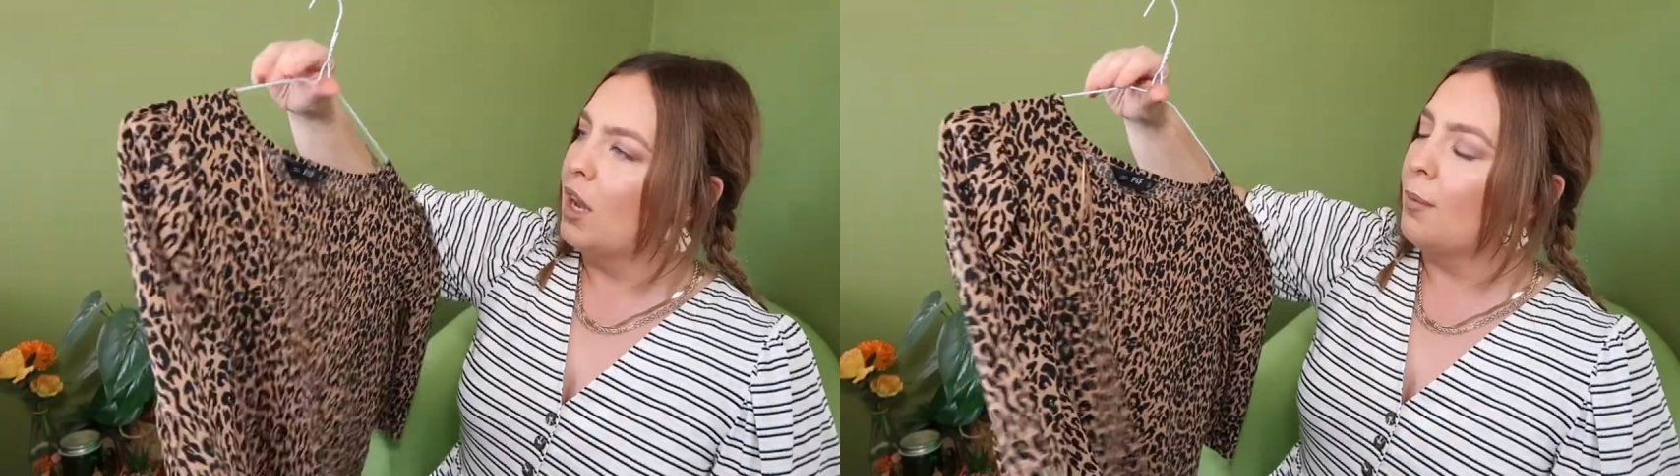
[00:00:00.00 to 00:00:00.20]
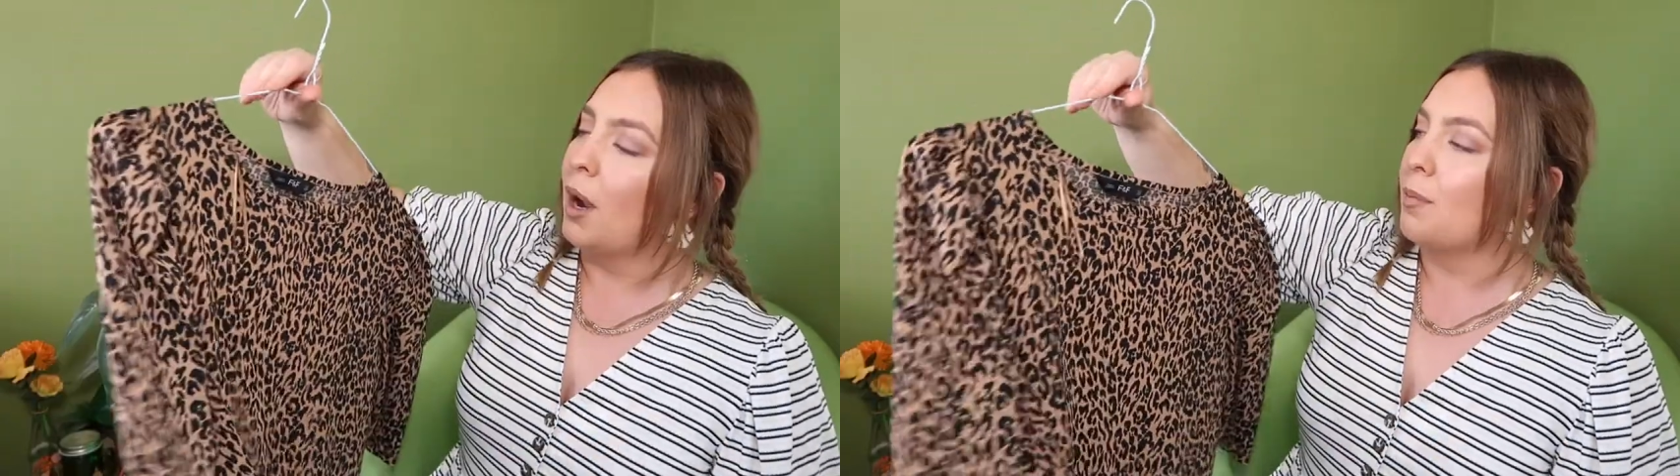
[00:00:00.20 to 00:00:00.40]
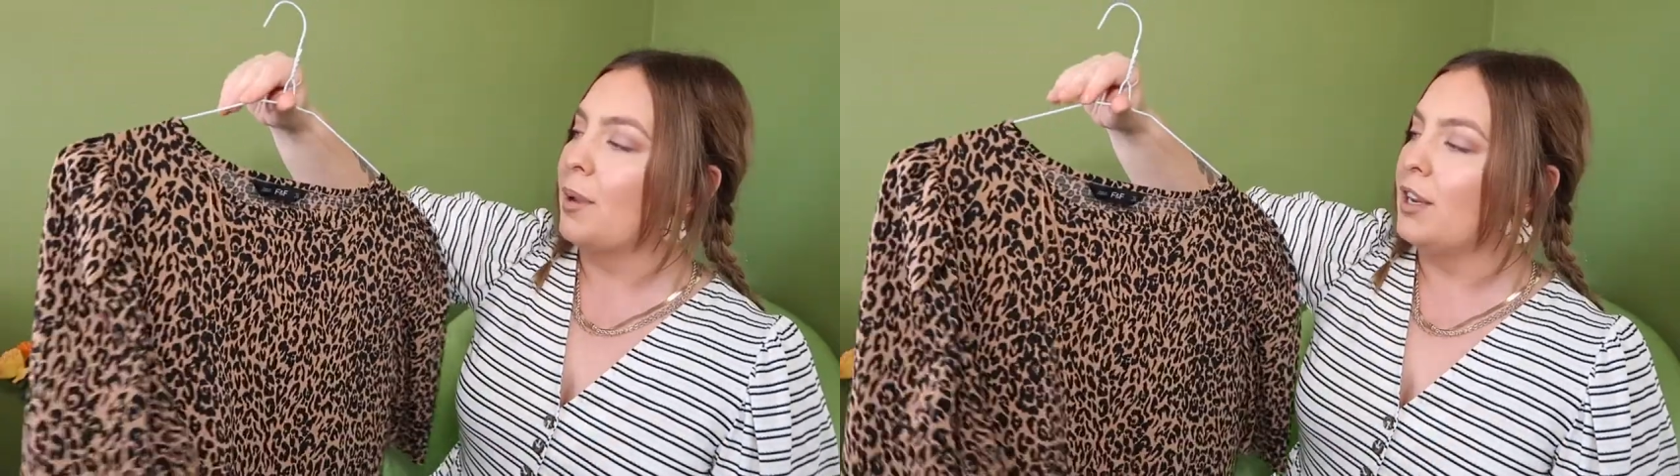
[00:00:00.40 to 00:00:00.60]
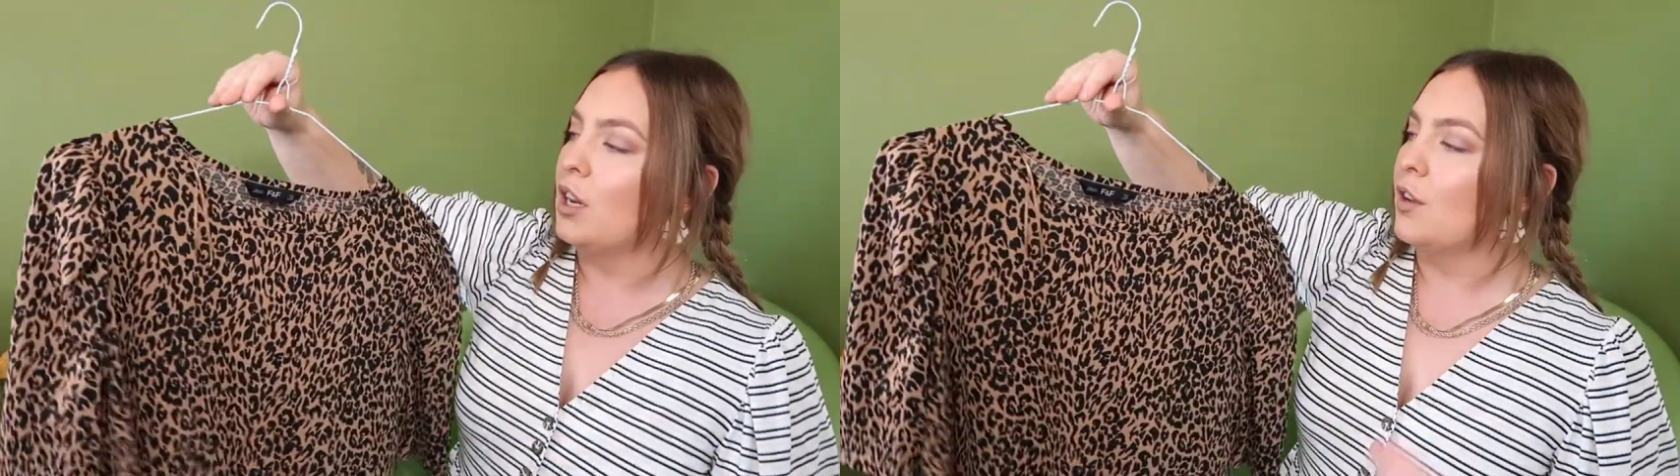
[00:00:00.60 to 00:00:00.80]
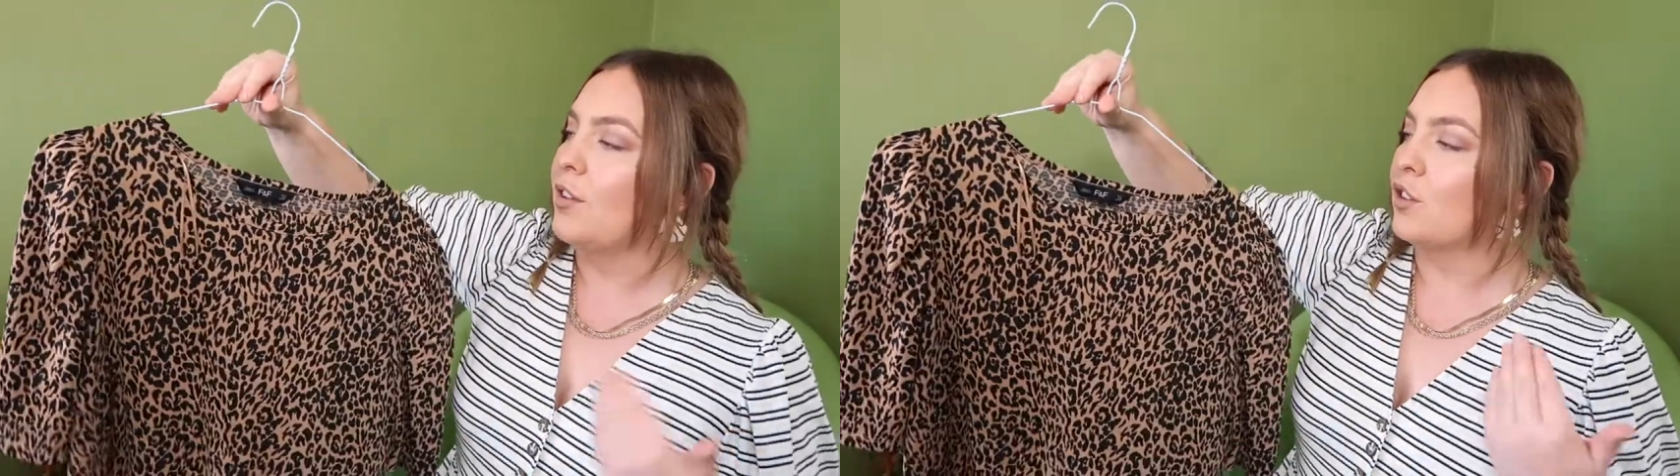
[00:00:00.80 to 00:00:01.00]
In my
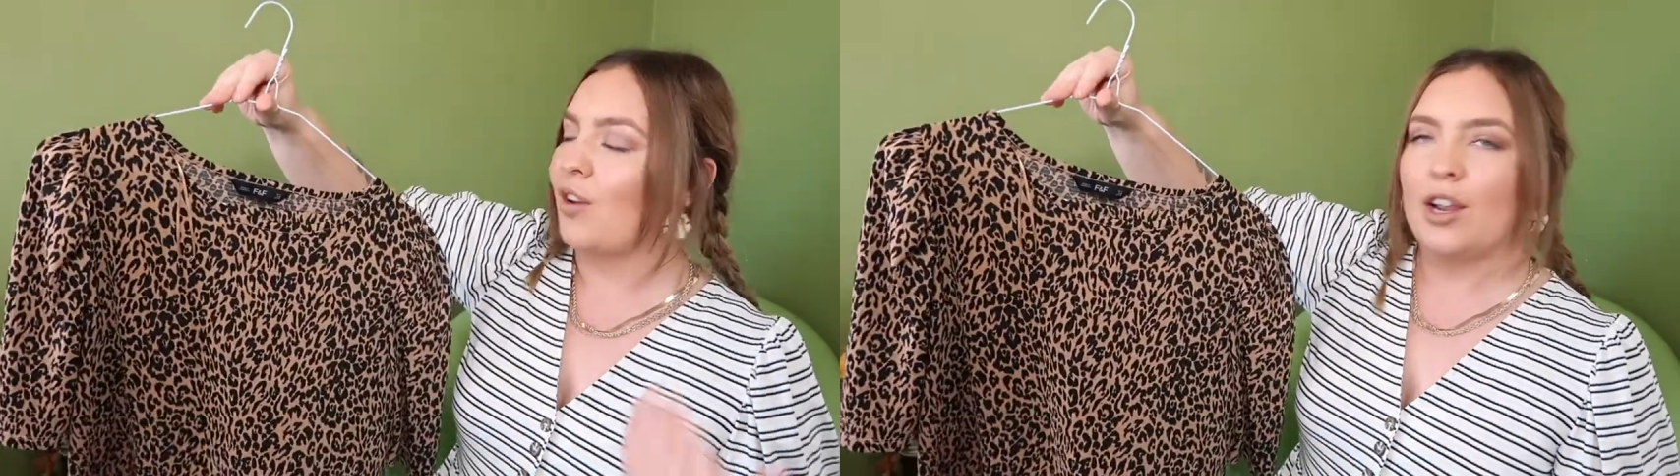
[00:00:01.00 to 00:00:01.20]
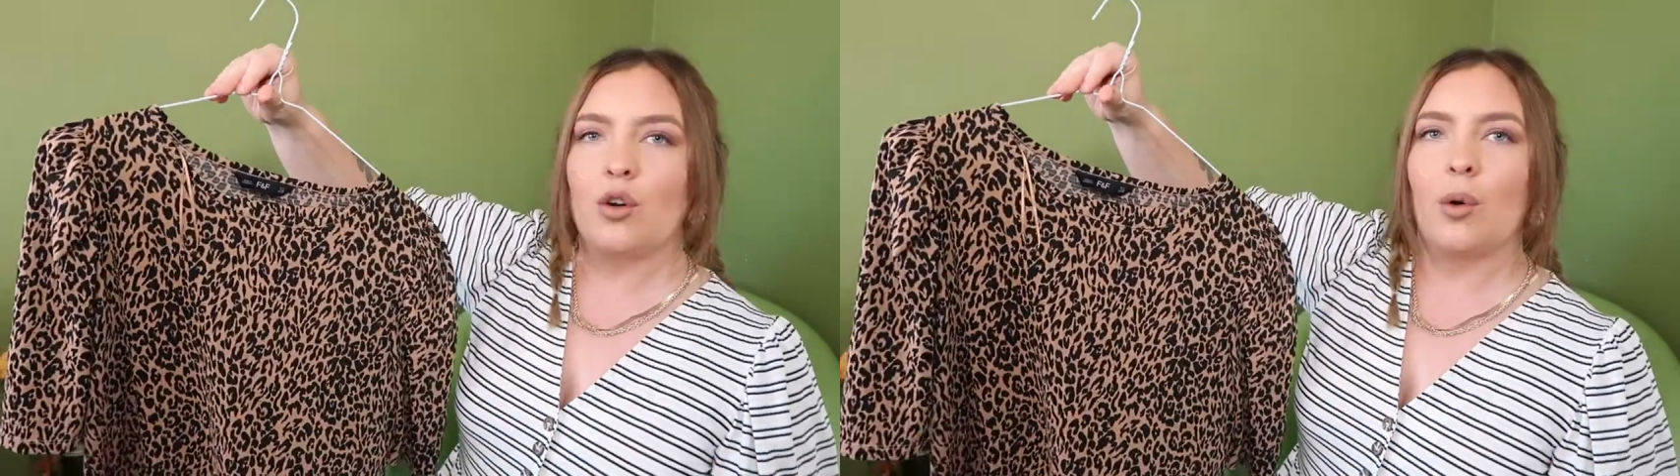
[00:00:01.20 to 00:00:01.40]
opinion, if it's great